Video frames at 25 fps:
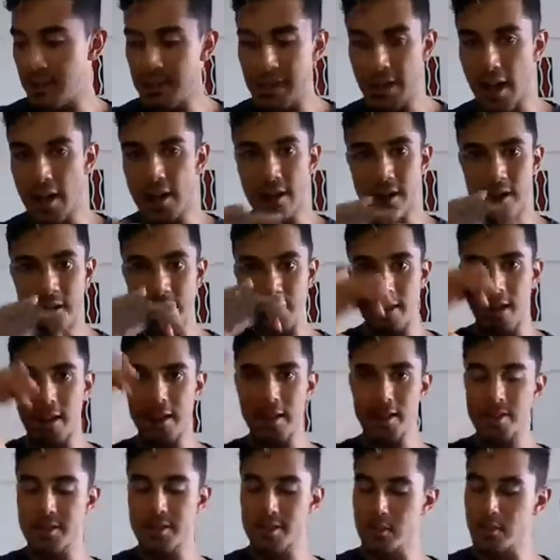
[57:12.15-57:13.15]
I mean, on
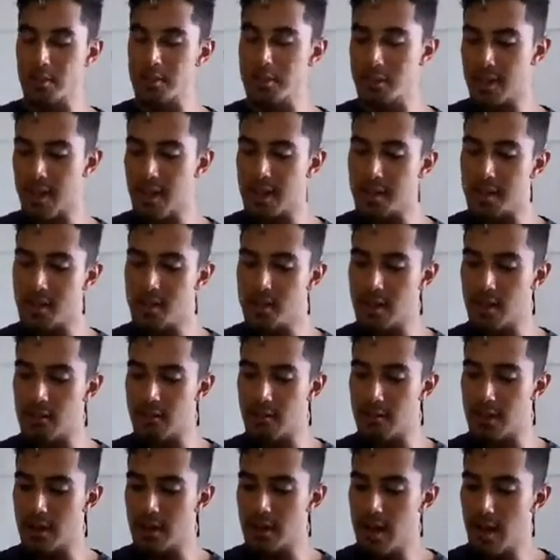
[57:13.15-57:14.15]
a sociological
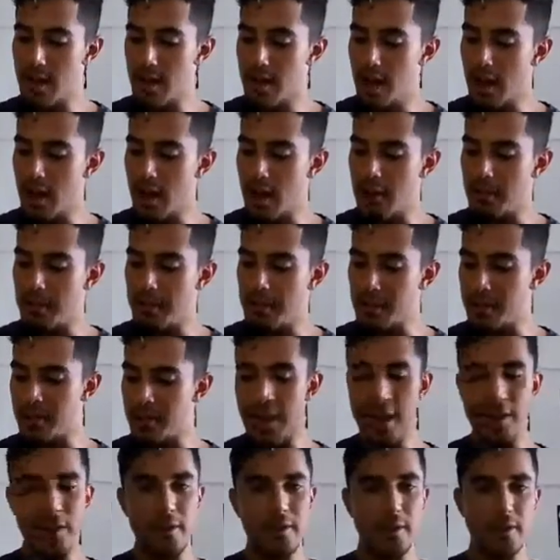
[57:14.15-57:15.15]
level, the
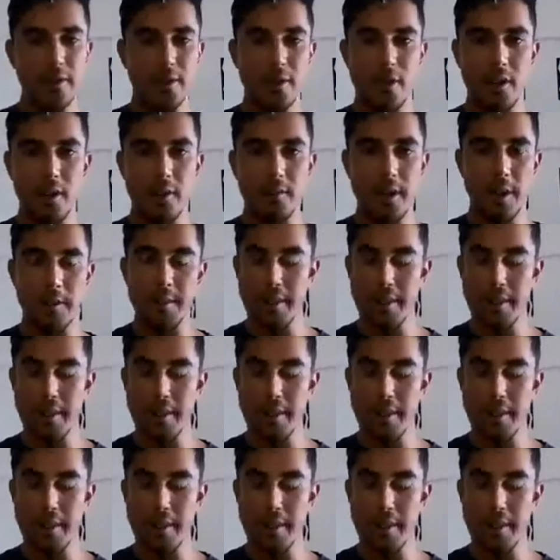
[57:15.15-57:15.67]
fatherless homes.